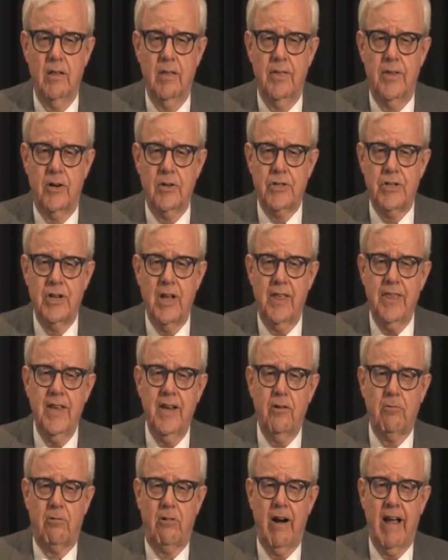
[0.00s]
There's
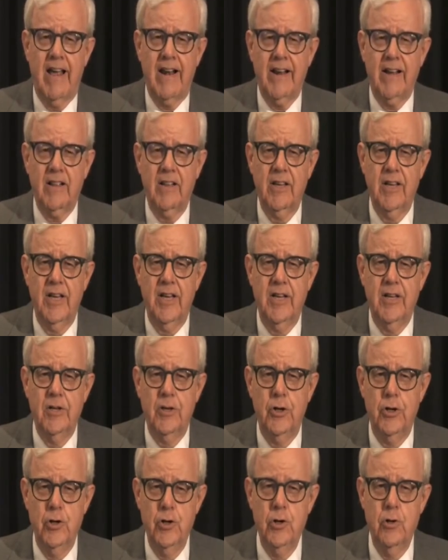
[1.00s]
nothing radically
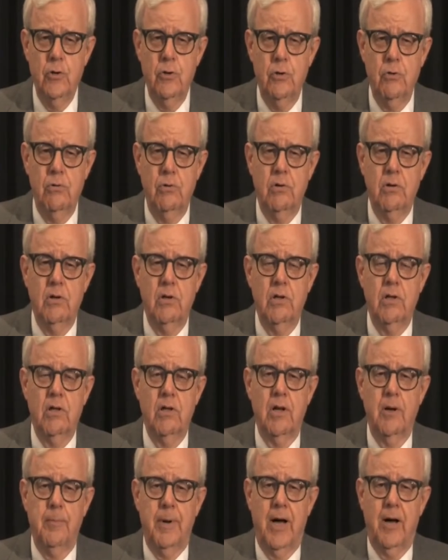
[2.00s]
new
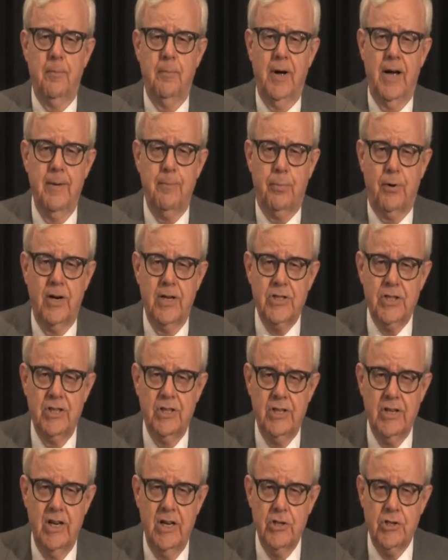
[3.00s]
about my
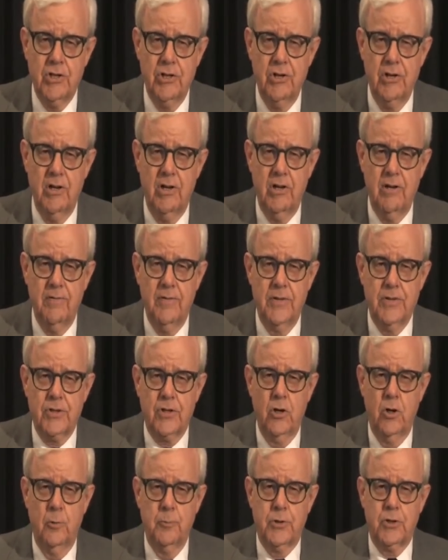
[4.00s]
presentation of the
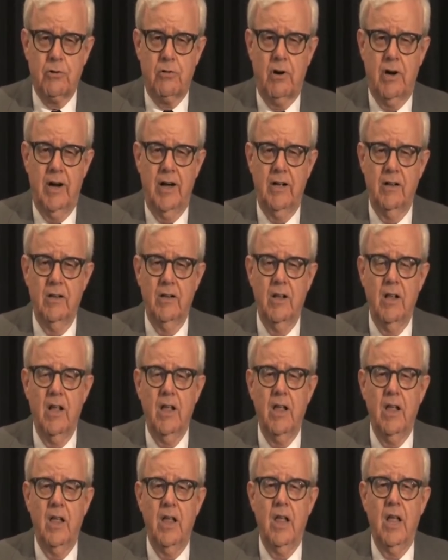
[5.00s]
Scopes trial
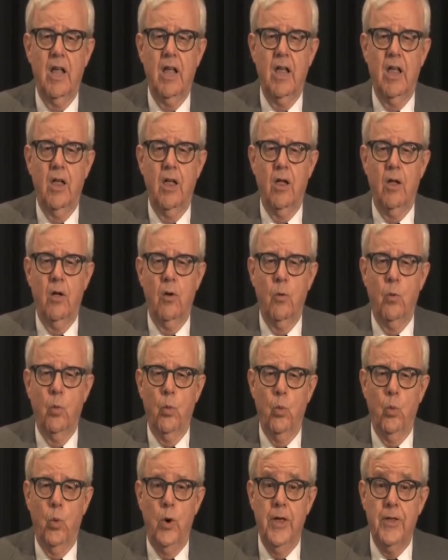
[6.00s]

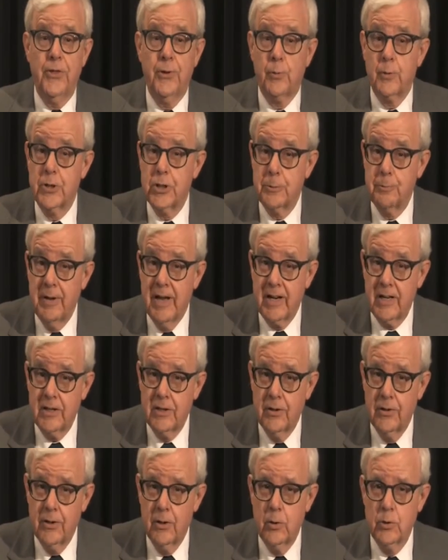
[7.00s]
with
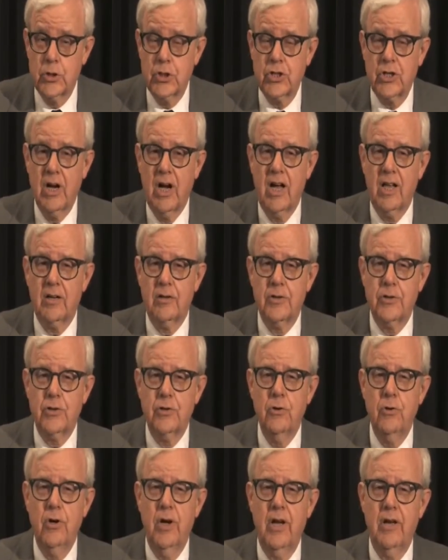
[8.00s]
respect to those
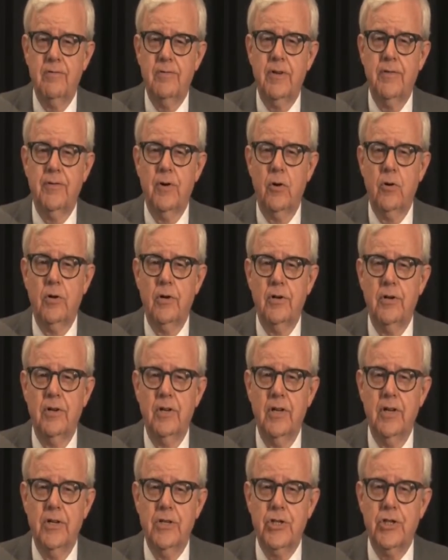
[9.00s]
scholars who have
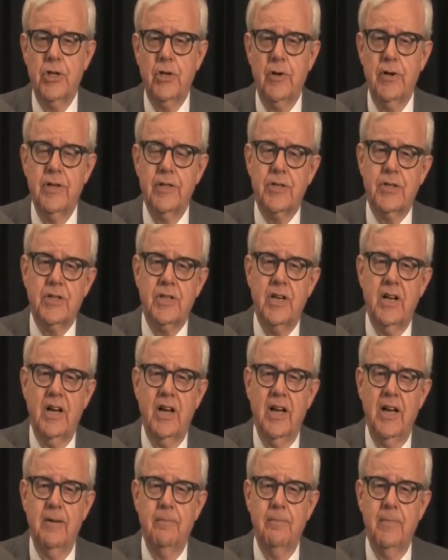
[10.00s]
devoted serious
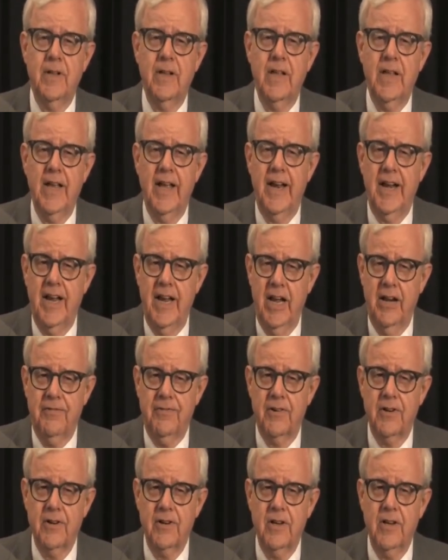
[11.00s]
time and
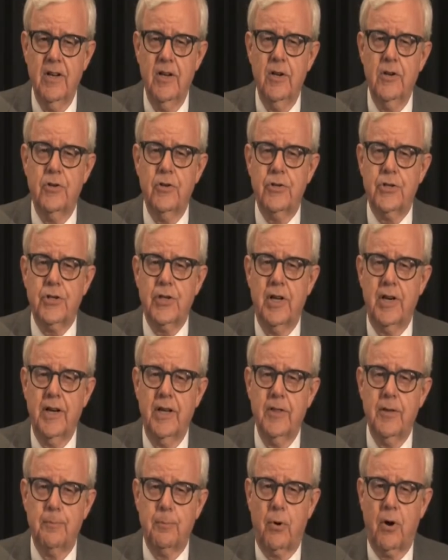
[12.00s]
effort to
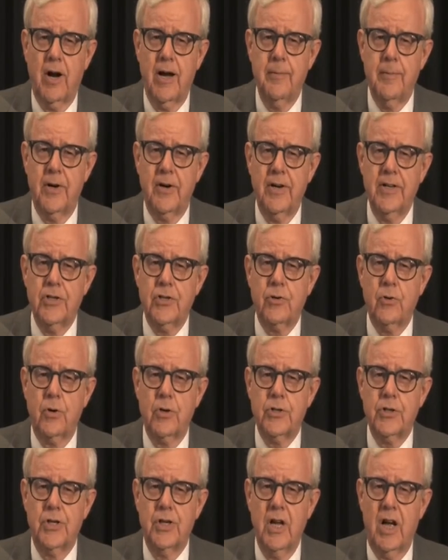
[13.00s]
studying the primary
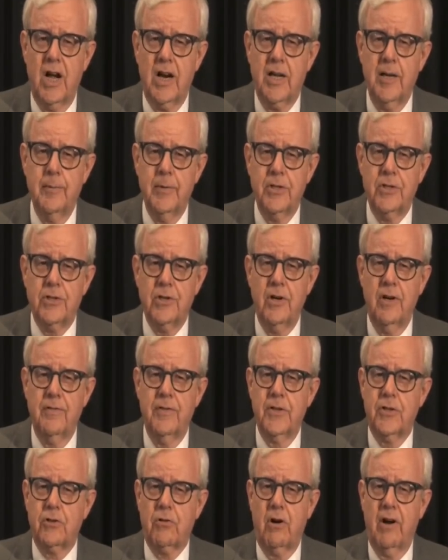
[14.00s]
source documents
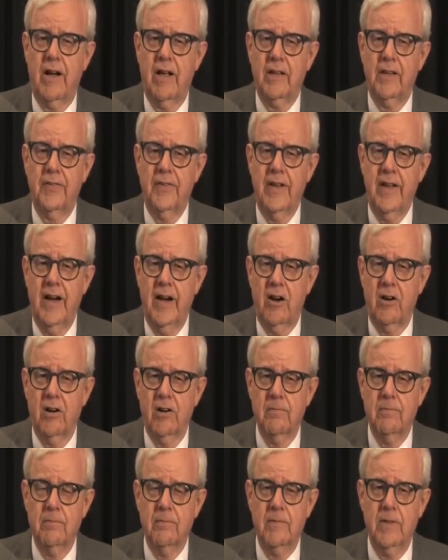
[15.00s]
of the trial and the
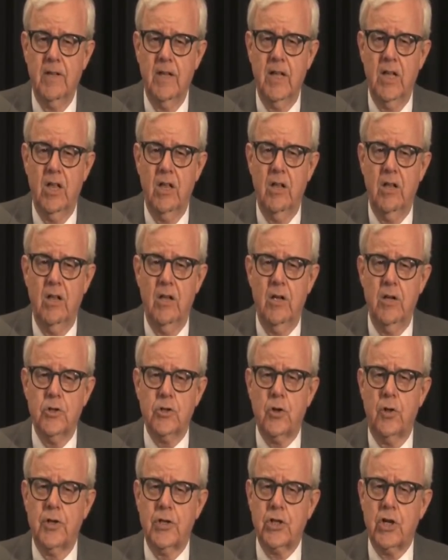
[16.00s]
era.
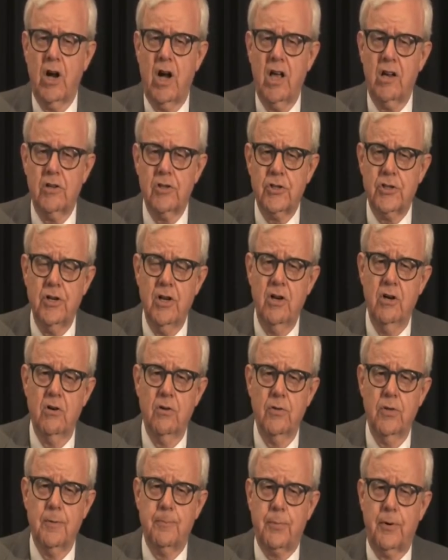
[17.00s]
So the scholars
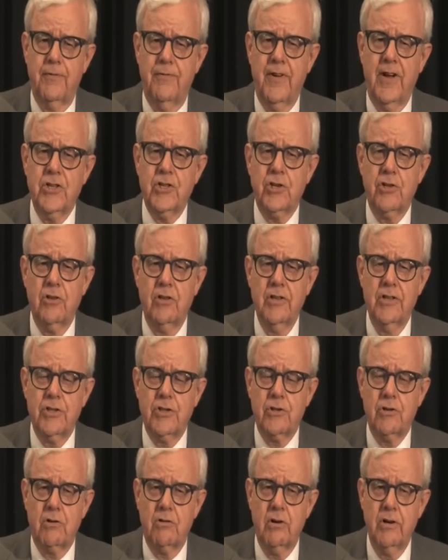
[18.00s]
know, the professional
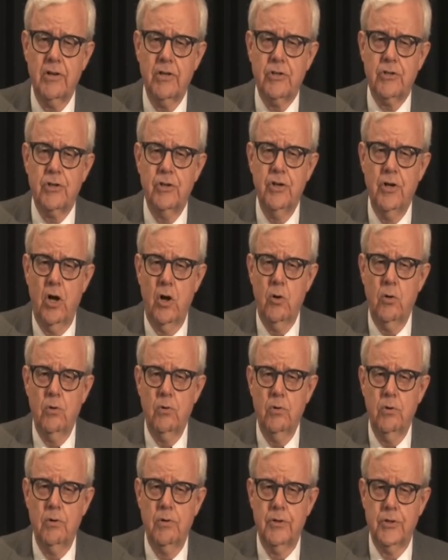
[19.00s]
historians
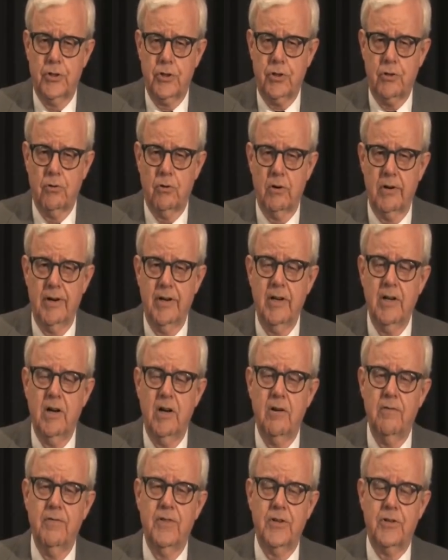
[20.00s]
know the story
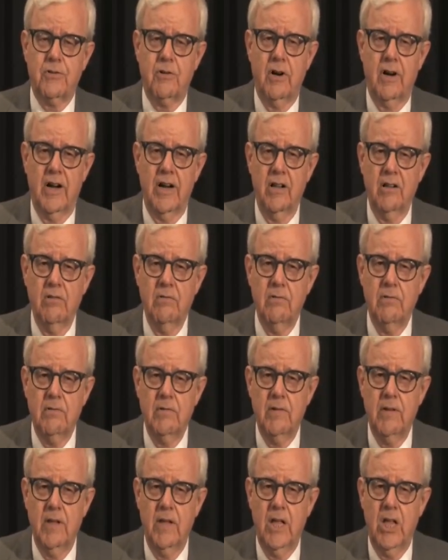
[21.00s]
of the trial,
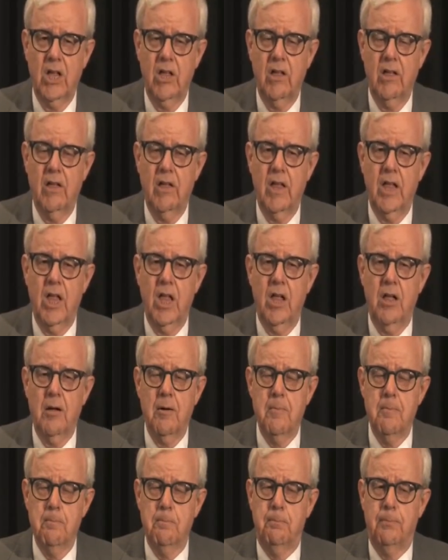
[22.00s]

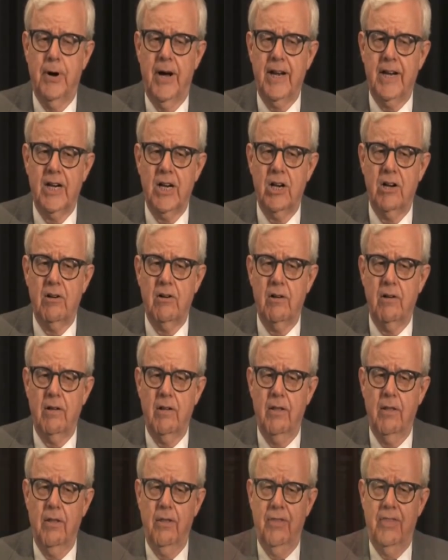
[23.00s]
but
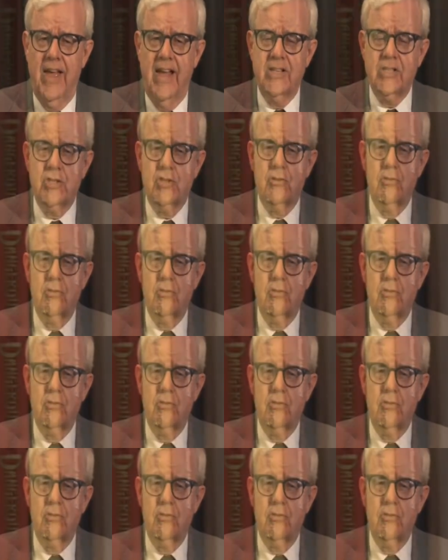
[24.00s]
that